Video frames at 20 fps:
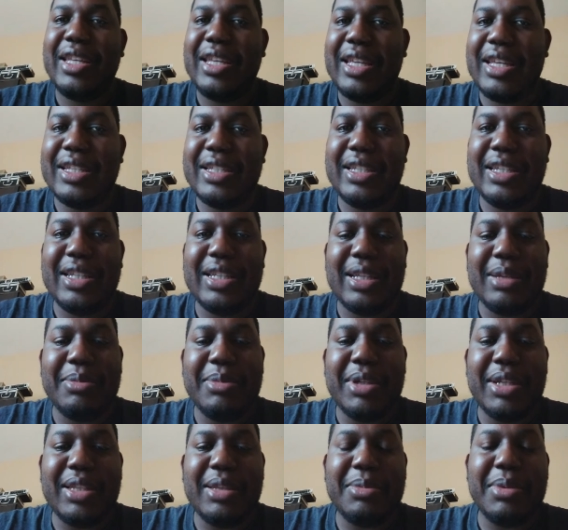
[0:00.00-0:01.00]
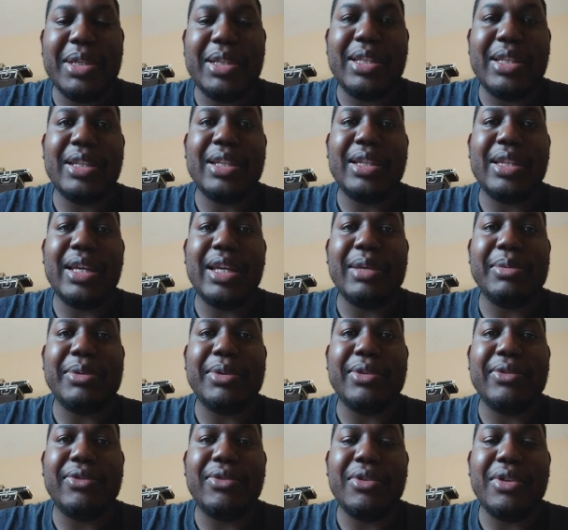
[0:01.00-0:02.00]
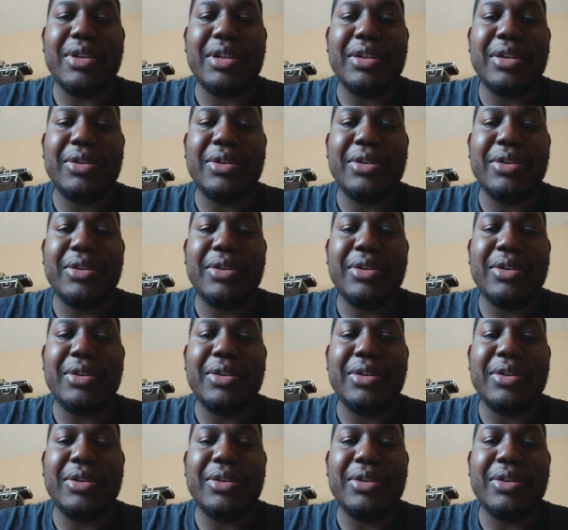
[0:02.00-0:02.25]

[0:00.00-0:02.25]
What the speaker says: You see it, I'm not even take the time out for real.